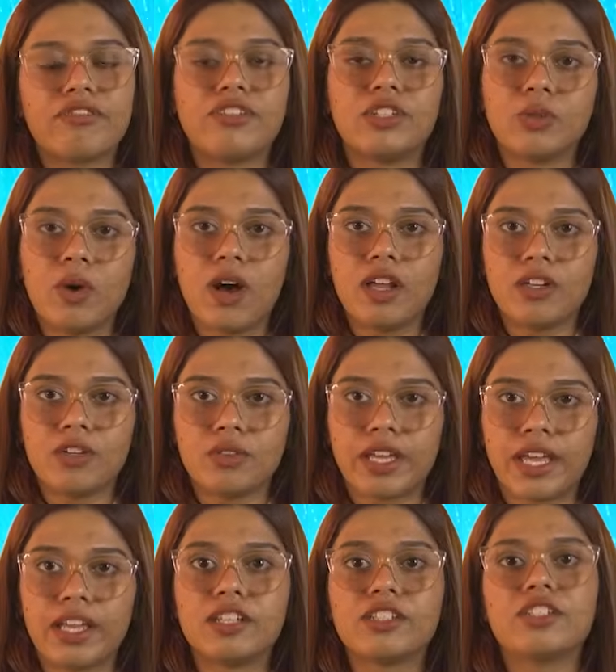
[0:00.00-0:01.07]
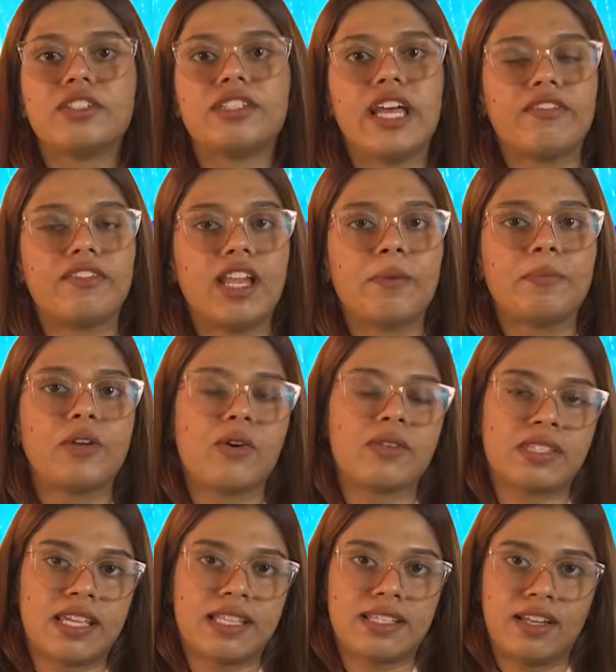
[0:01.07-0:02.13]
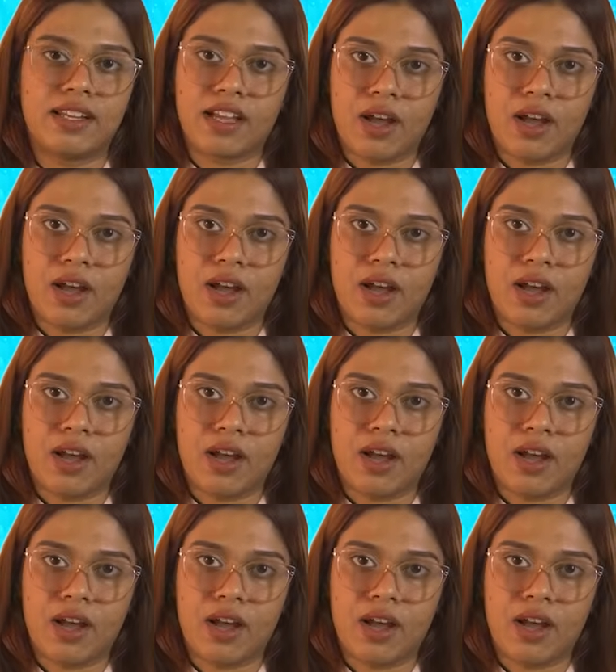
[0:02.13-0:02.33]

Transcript: if you are looking to level up your skills in